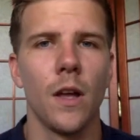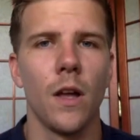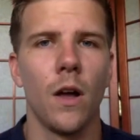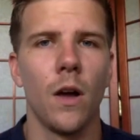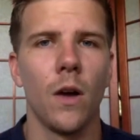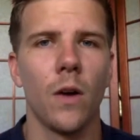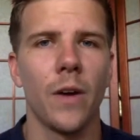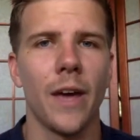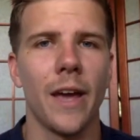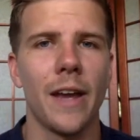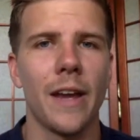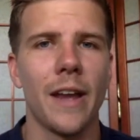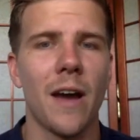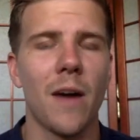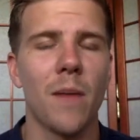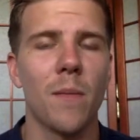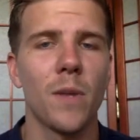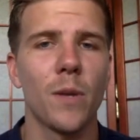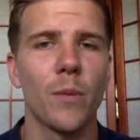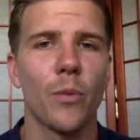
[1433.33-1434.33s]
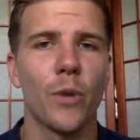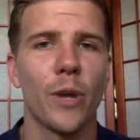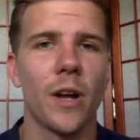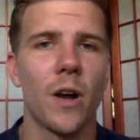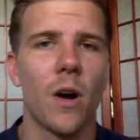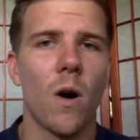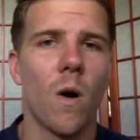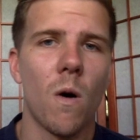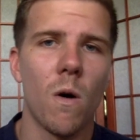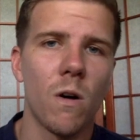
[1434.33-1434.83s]
Okay, now I'm going to
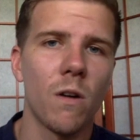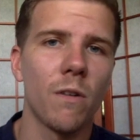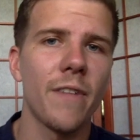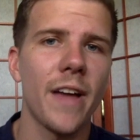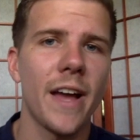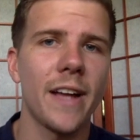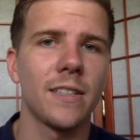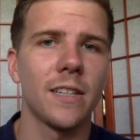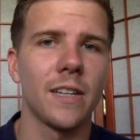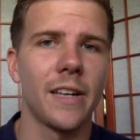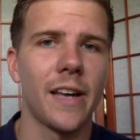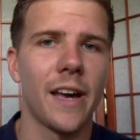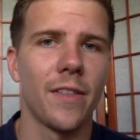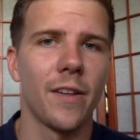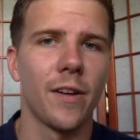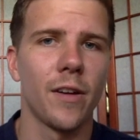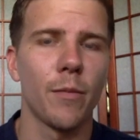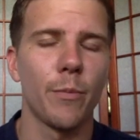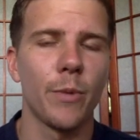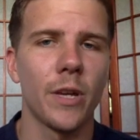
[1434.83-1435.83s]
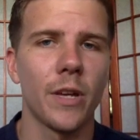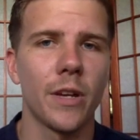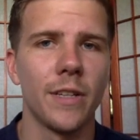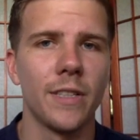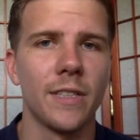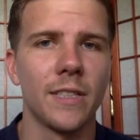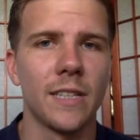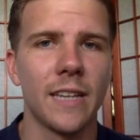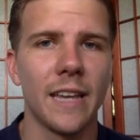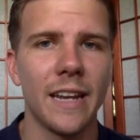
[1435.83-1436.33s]
bring all of that together
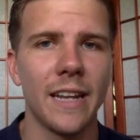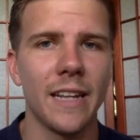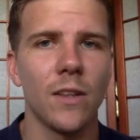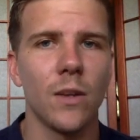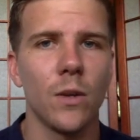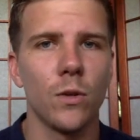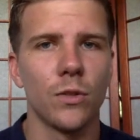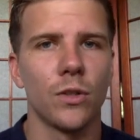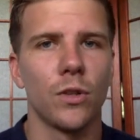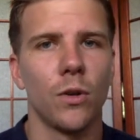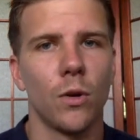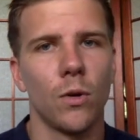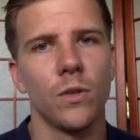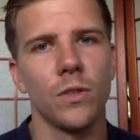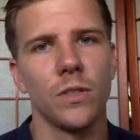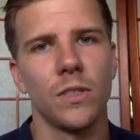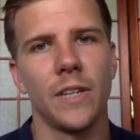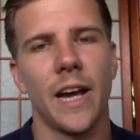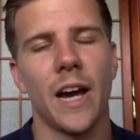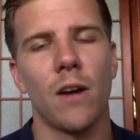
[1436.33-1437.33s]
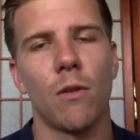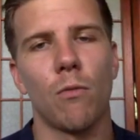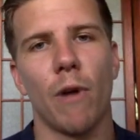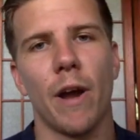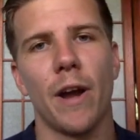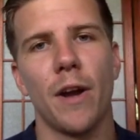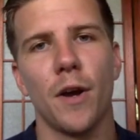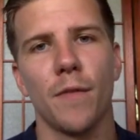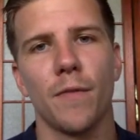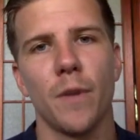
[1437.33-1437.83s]
because getting those goals down
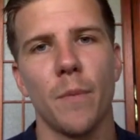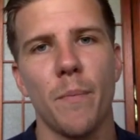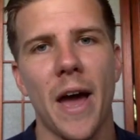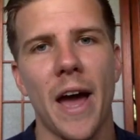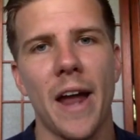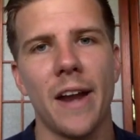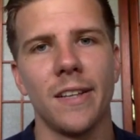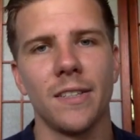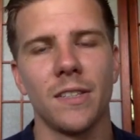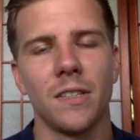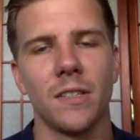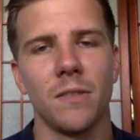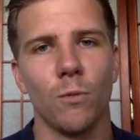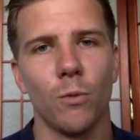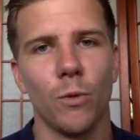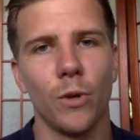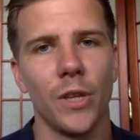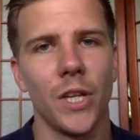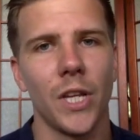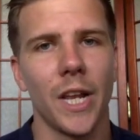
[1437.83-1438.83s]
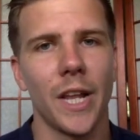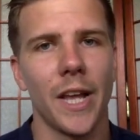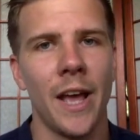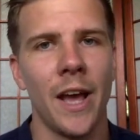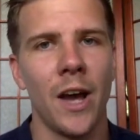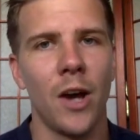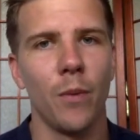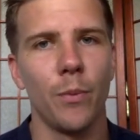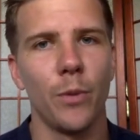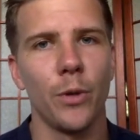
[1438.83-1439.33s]
right off the bat is really going to
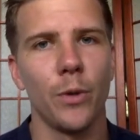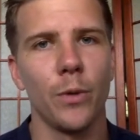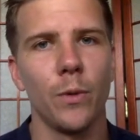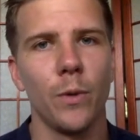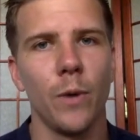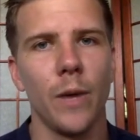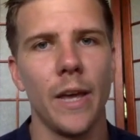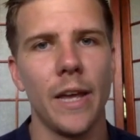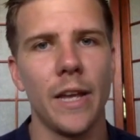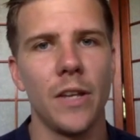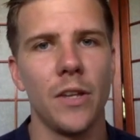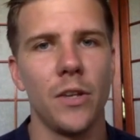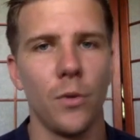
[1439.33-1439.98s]
help you in